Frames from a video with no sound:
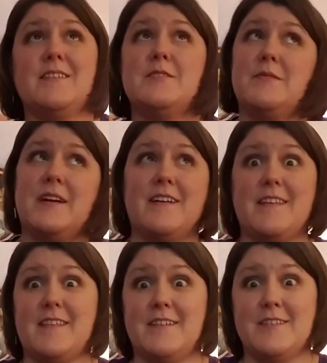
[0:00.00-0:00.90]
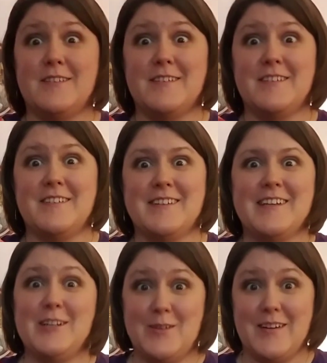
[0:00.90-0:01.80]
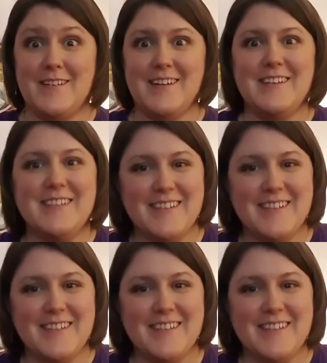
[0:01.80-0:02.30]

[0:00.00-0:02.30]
as we hear the thunder, can you hear it?